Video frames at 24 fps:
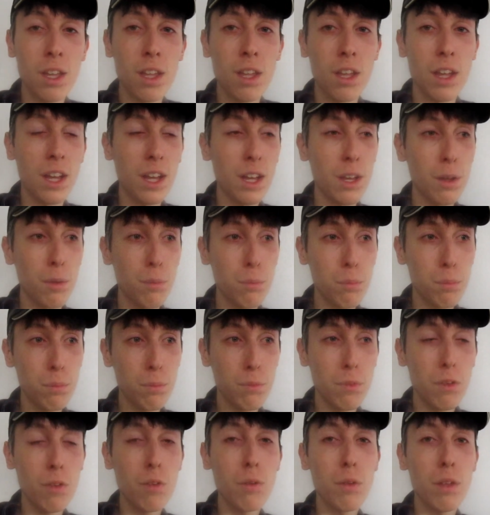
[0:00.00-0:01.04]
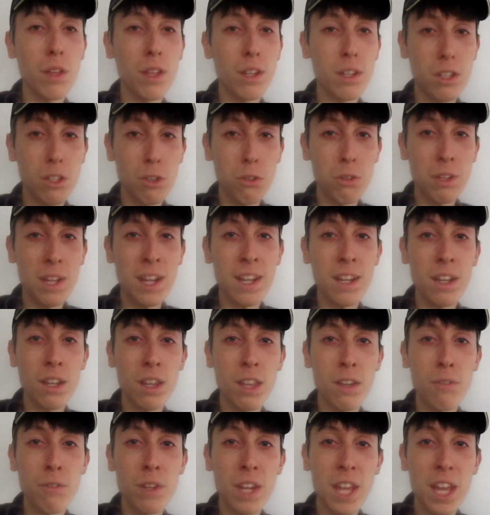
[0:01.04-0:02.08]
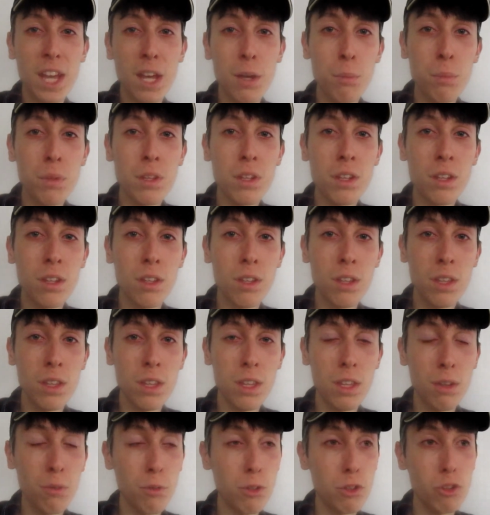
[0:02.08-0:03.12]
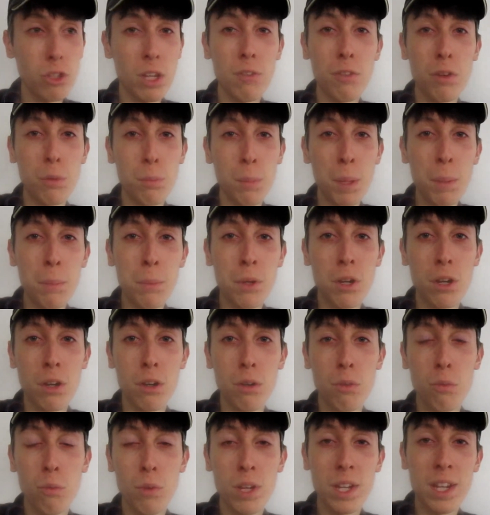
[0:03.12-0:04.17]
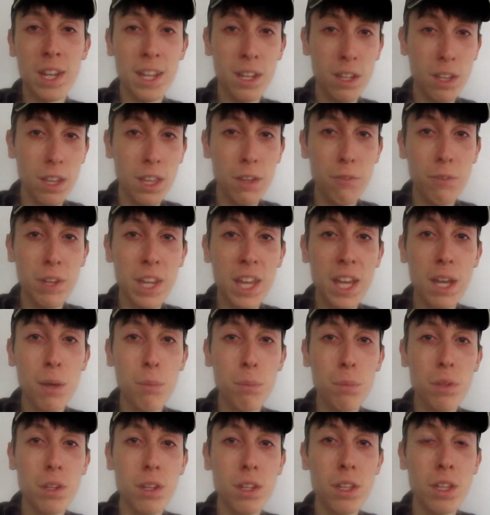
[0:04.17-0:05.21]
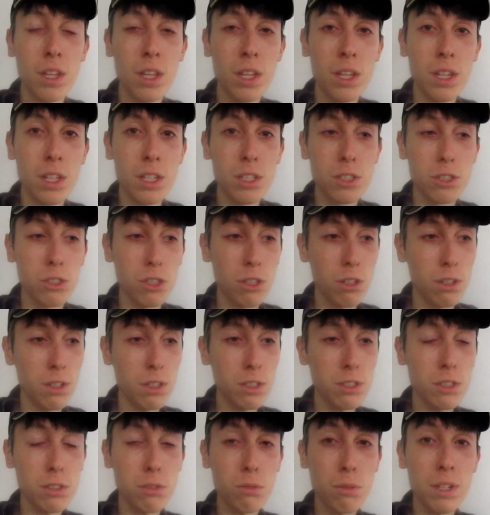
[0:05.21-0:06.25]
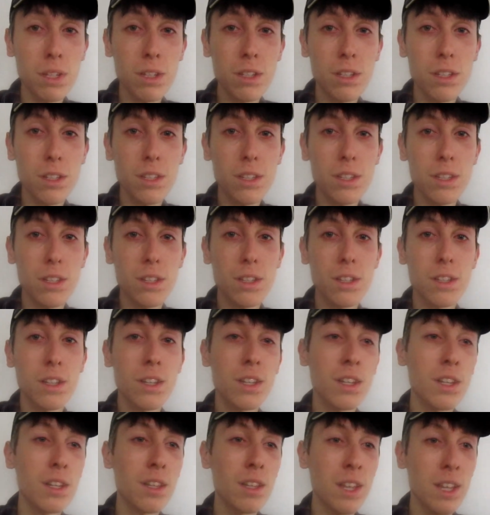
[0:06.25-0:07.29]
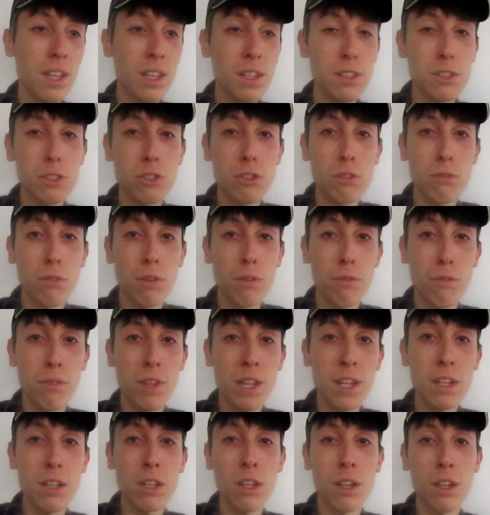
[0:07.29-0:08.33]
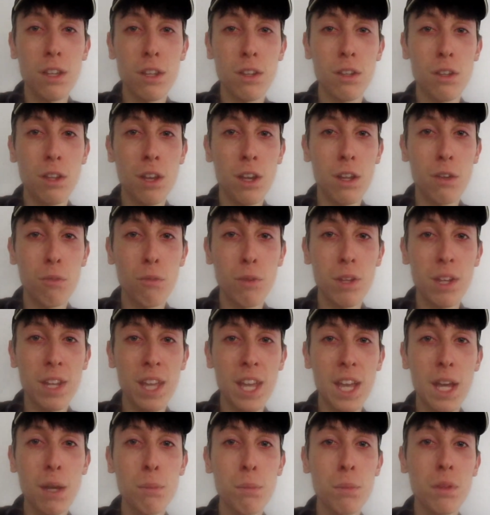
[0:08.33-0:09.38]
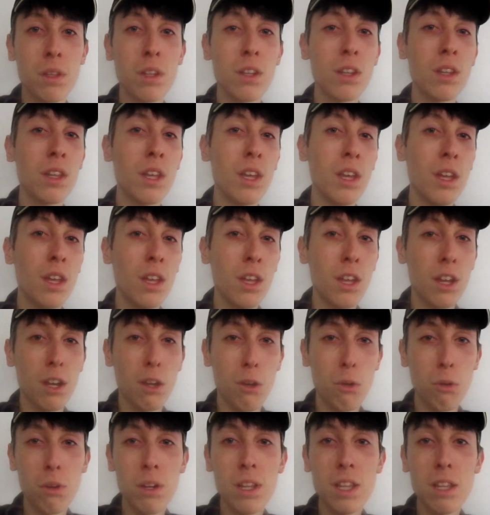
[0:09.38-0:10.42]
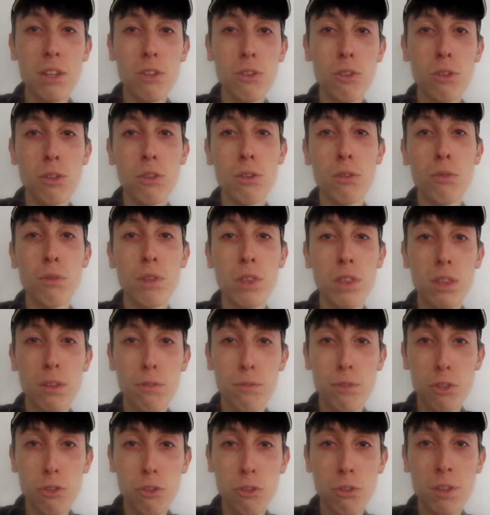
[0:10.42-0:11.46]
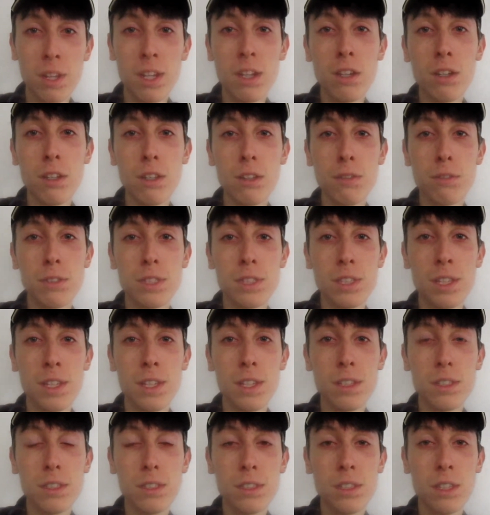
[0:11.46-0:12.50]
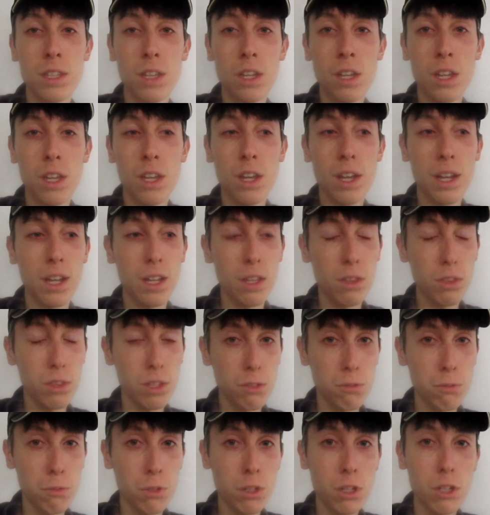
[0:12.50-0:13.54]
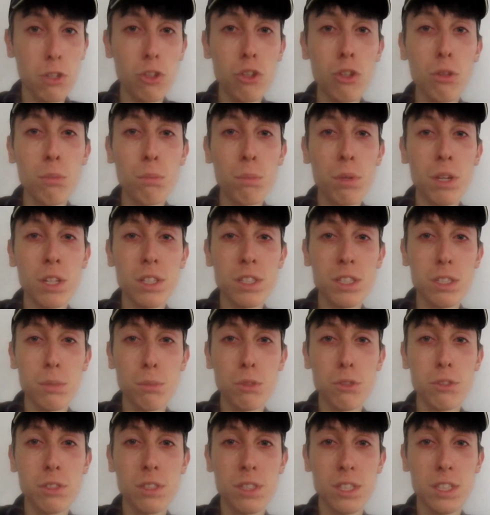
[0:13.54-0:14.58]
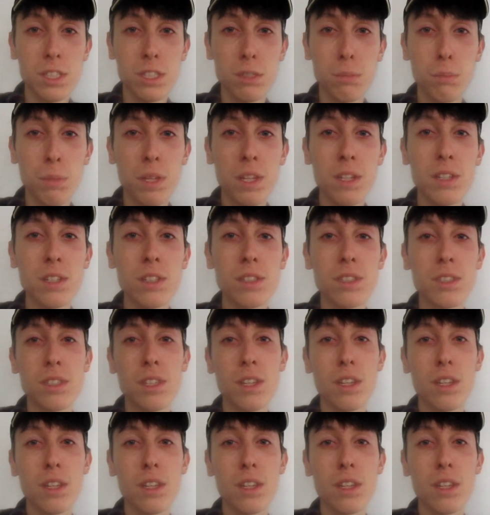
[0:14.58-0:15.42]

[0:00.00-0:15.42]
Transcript: until 9/11 happened, in which I remember when 9/11 happened. So I just want us to reflect on what happened. According to what the official narrative says, there were two principal suspects,